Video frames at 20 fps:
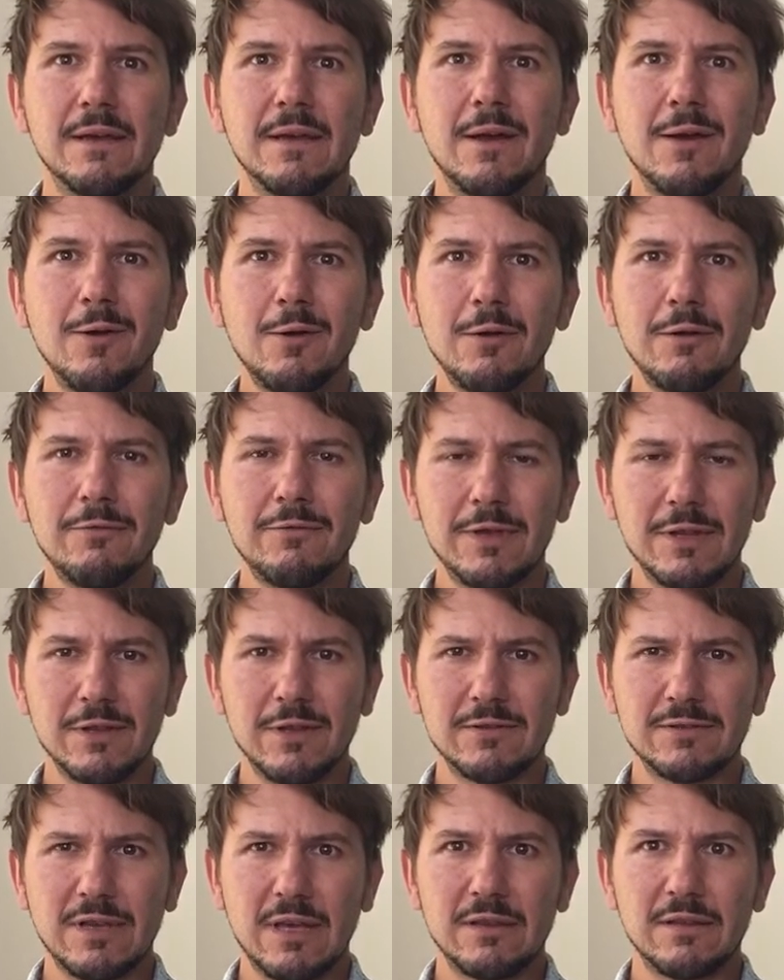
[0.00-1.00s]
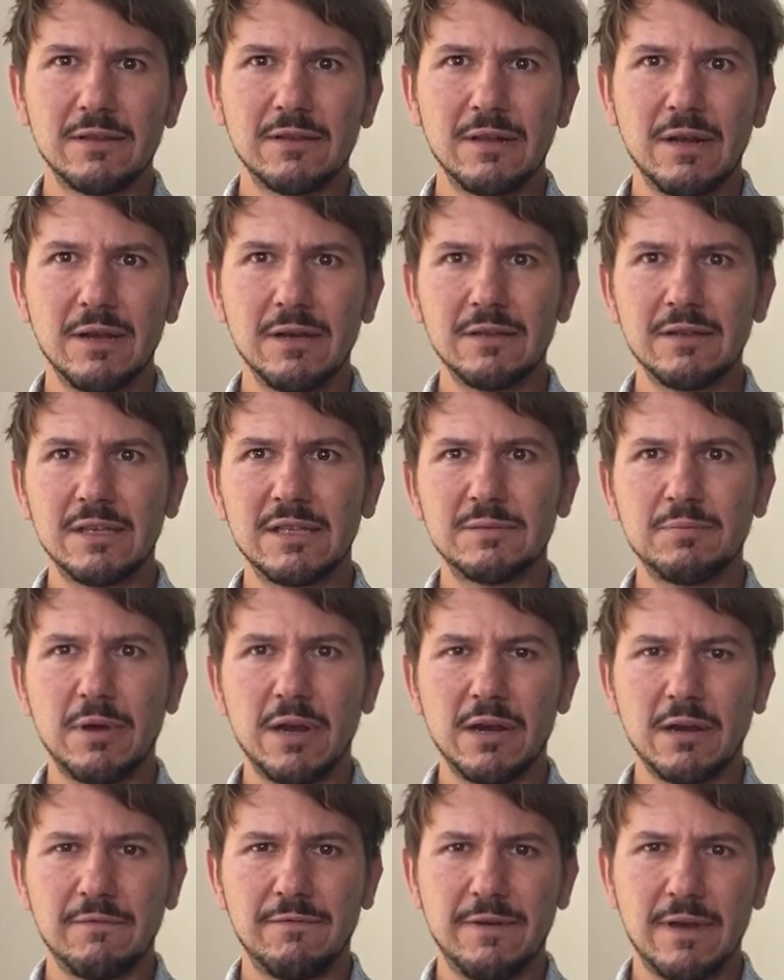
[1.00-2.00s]
All windows under the Learning
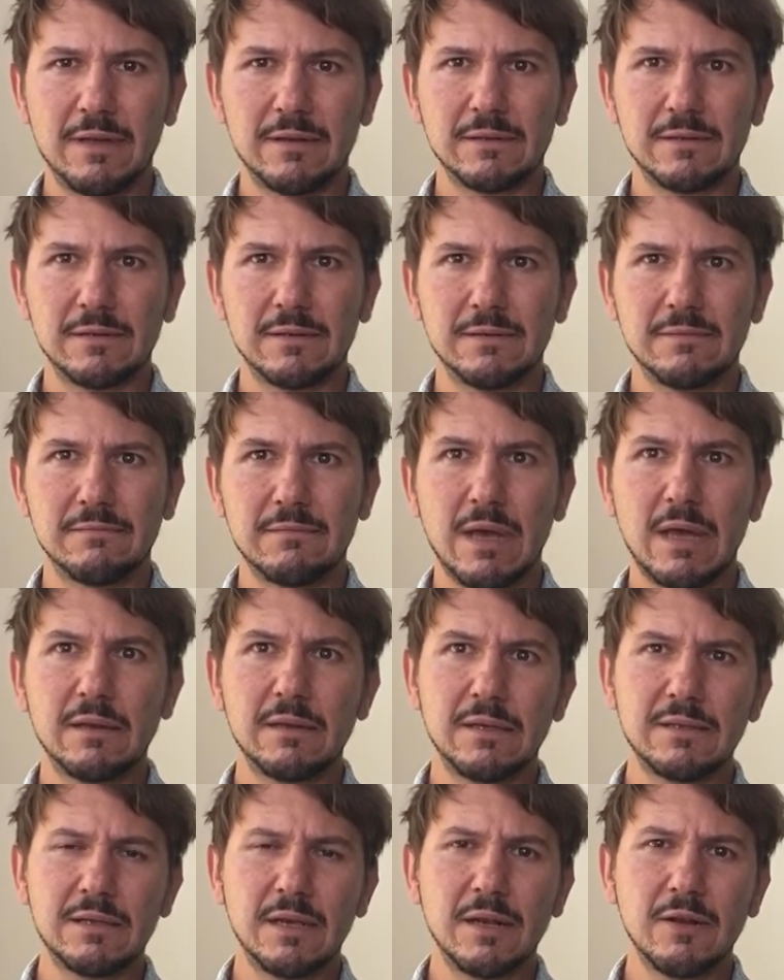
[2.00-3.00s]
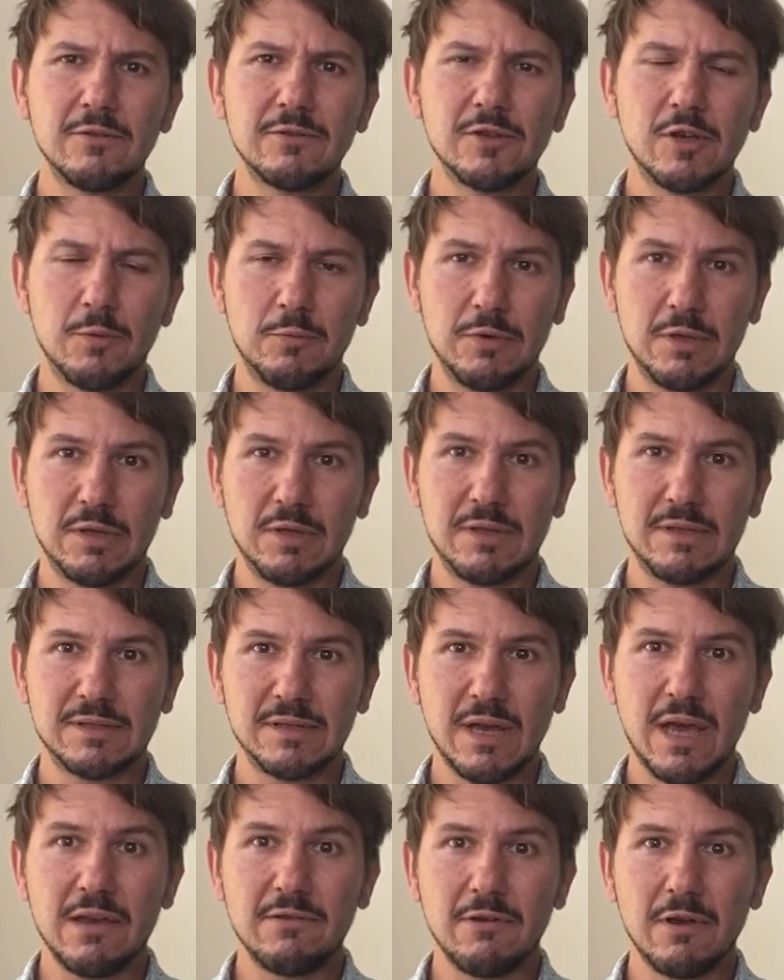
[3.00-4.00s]
Spark Fund, and this includes Community
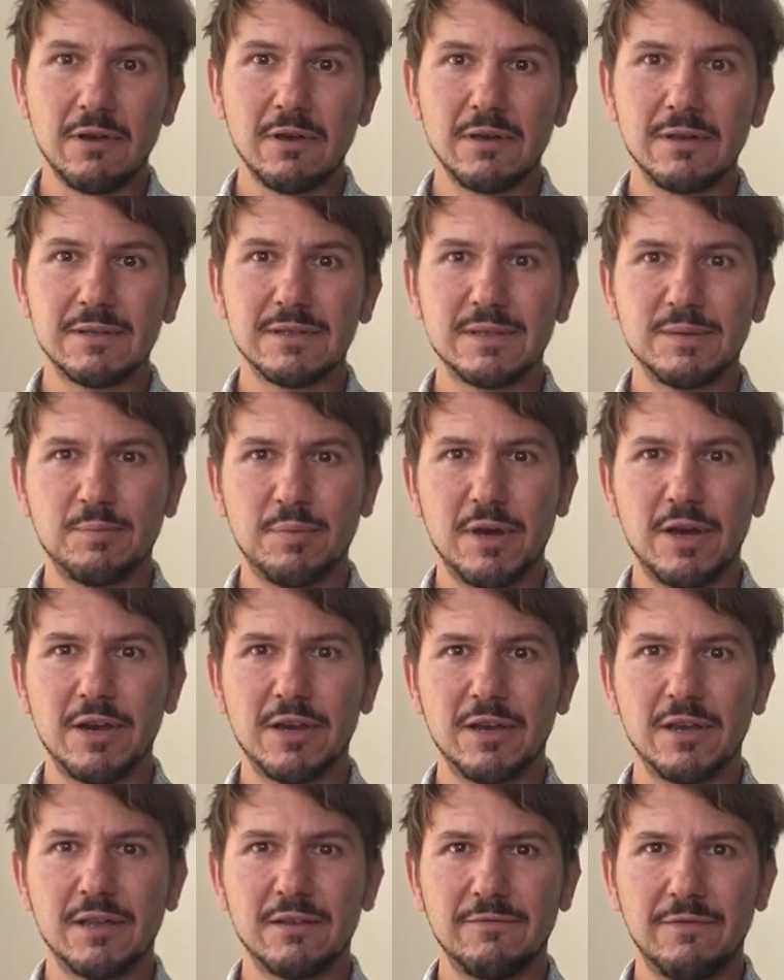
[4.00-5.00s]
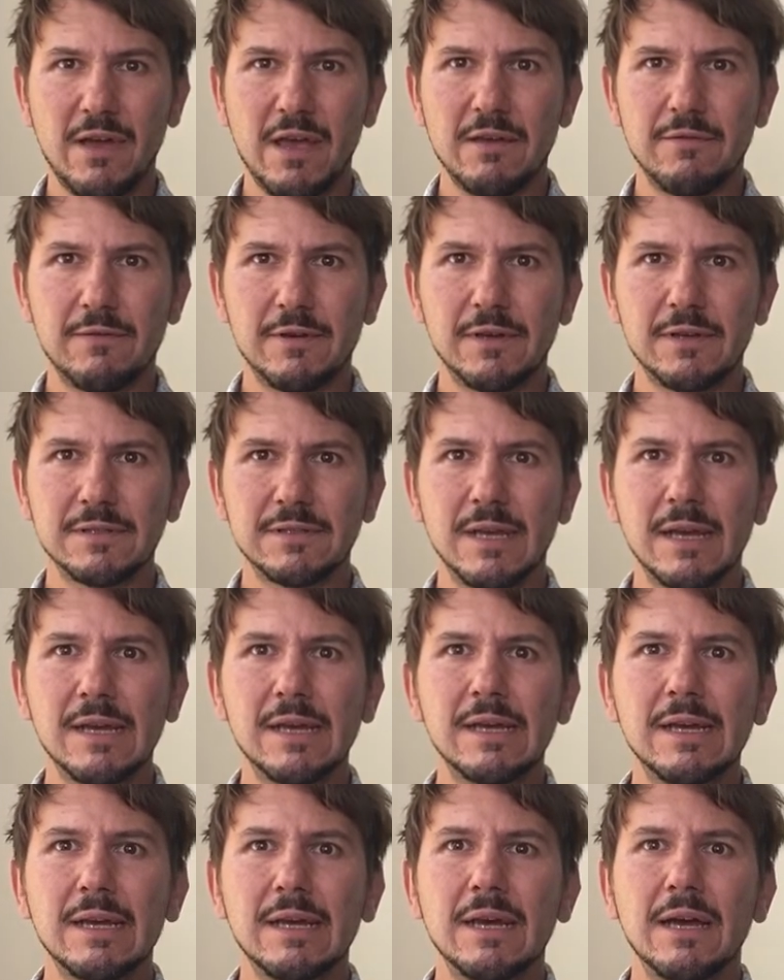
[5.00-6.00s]
Skyrocket, Spark, and Fireworks,
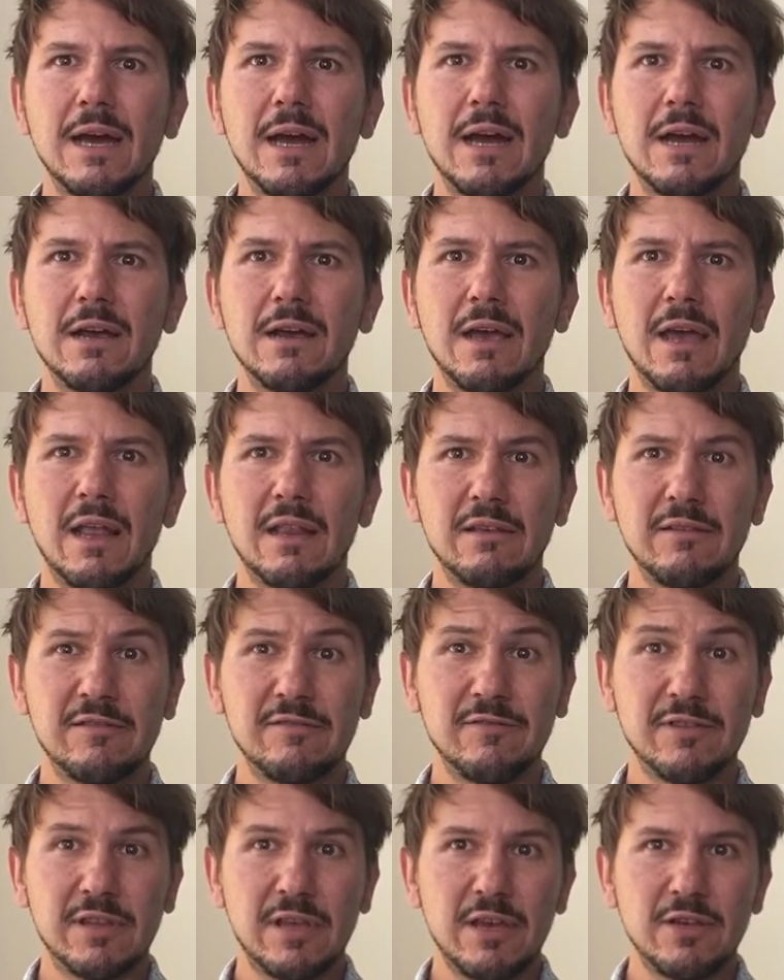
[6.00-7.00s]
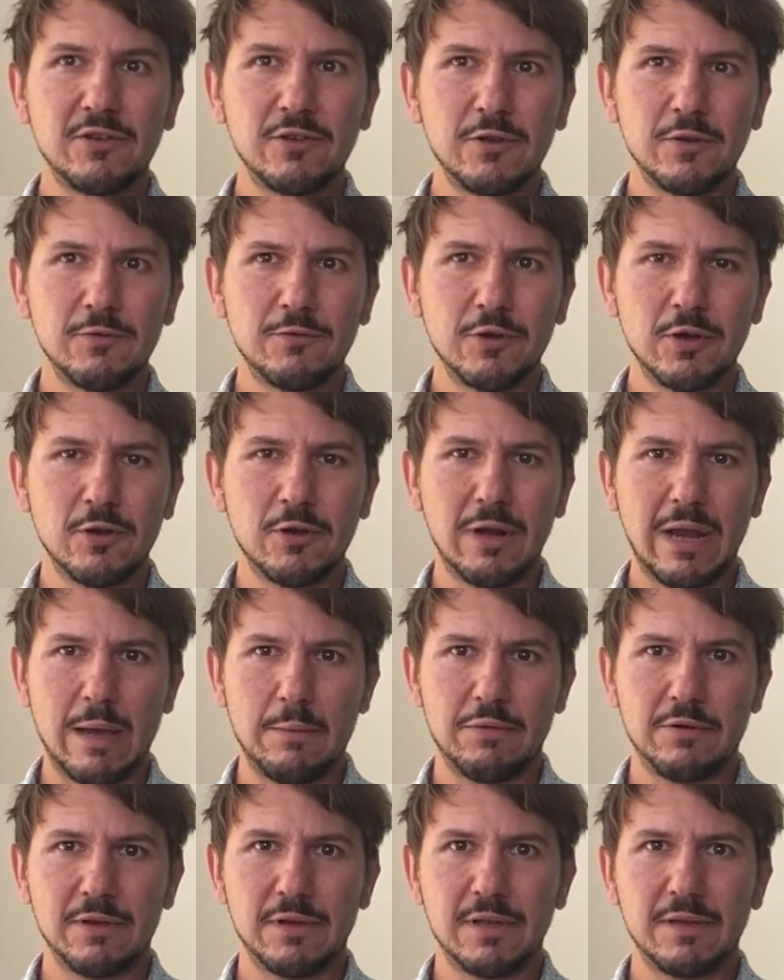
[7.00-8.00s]
are an invitation to work
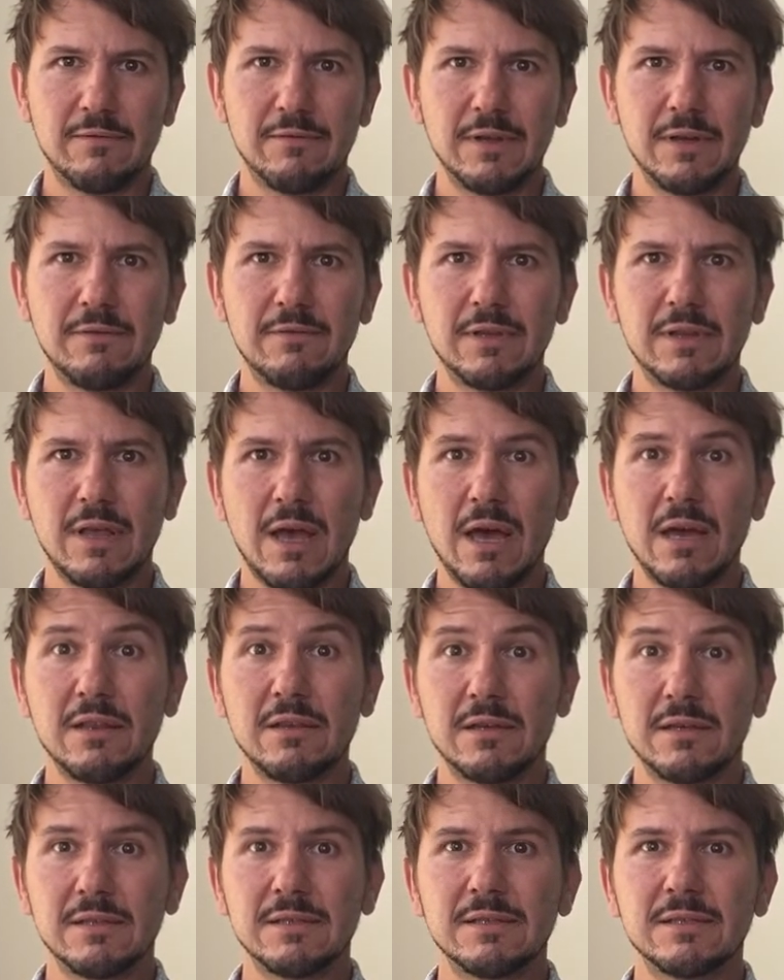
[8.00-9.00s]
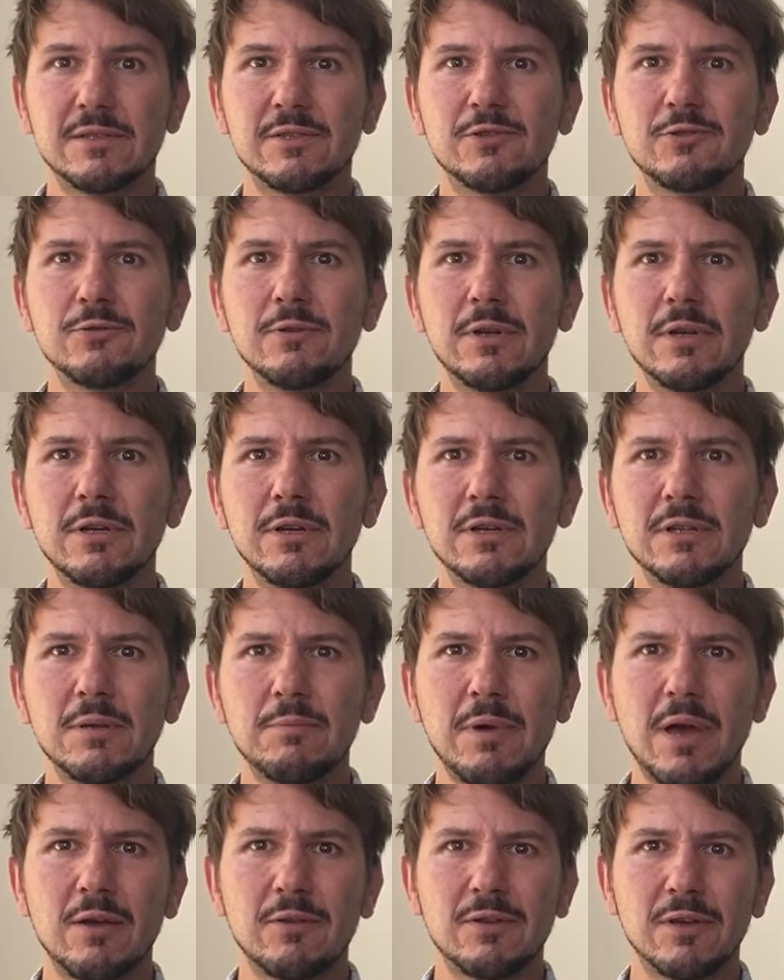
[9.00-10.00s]
collaboratively with others to learn
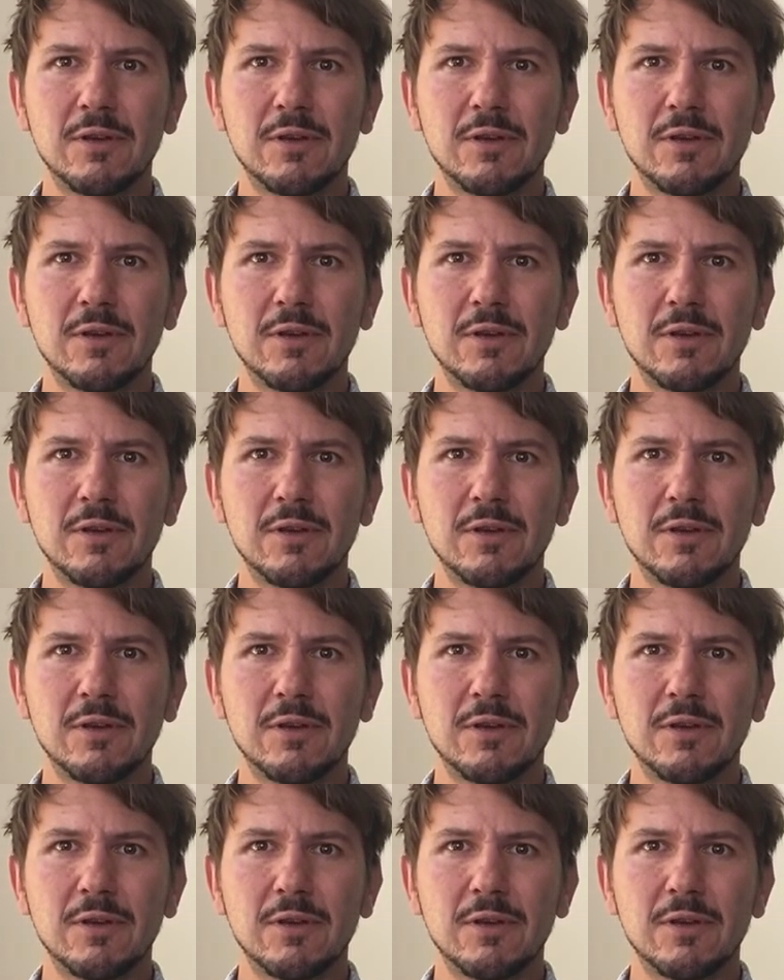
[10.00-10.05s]
about the